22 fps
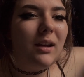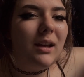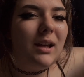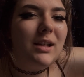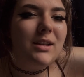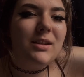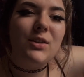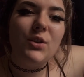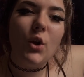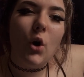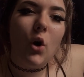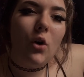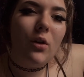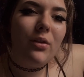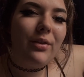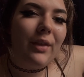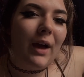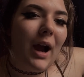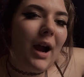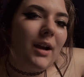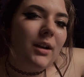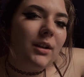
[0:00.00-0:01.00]
is not
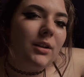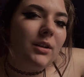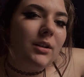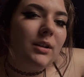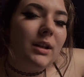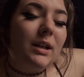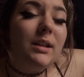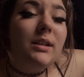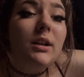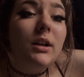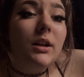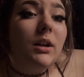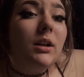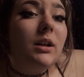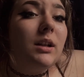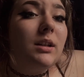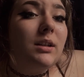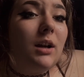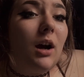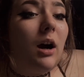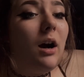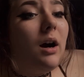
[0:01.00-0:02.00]
that good. It's a good
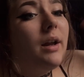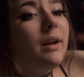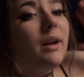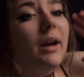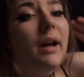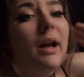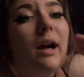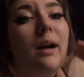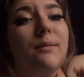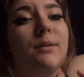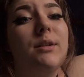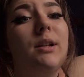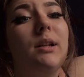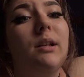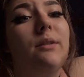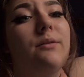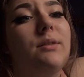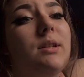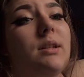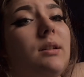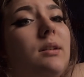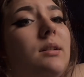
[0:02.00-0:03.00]
guitar and I absolutely
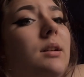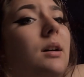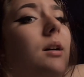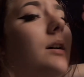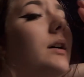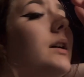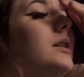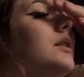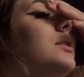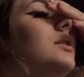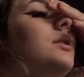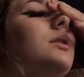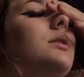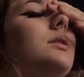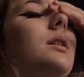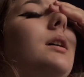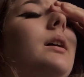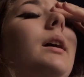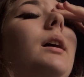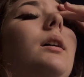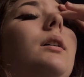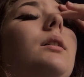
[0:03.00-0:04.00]
love this guitar. It's just
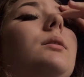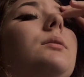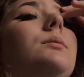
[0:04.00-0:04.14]
like,